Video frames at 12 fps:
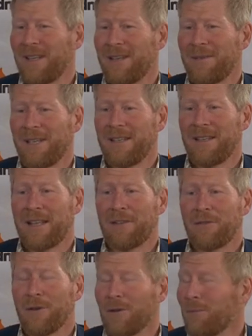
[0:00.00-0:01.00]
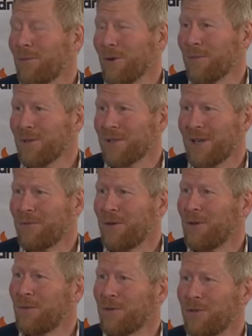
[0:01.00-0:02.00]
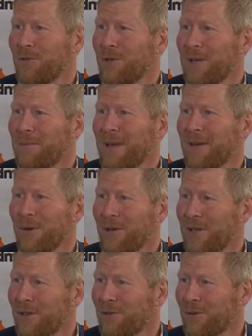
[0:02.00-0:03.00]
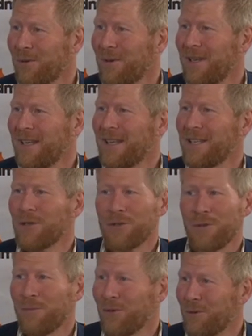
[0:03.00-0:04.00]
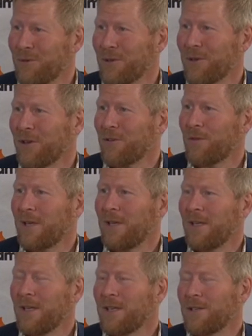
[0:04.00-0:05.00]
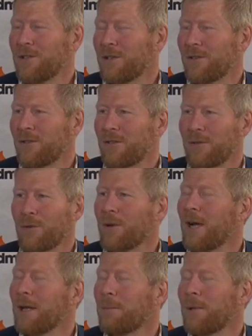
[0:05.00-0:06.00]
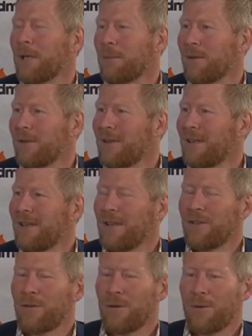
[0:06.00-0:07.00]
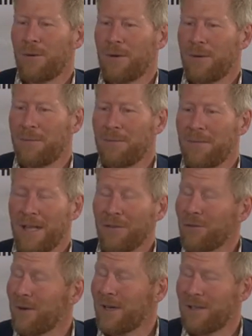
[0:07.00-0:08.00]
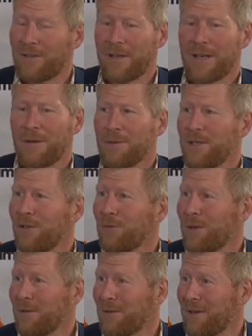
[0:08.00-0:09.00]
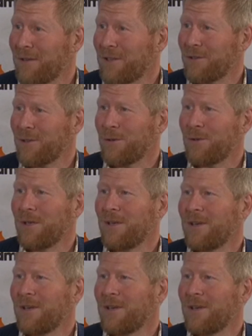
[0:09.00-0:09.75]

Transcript: I mean, that's not on purpose. I really wanted to get back earlier. So it's such a beautiful country, so kind people. So as you rightly said, I was here 25 years ago